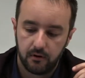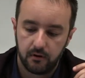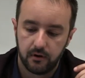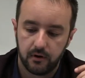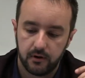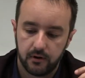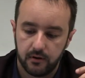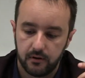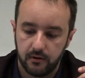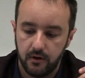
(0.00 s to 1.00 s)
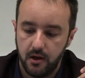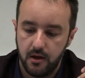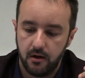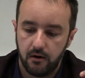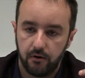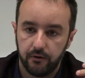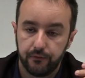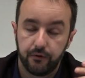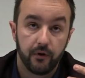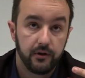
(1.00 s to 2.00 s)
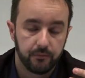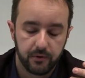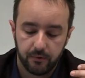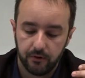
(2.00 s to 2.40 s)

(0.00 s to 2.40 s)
or the foreigner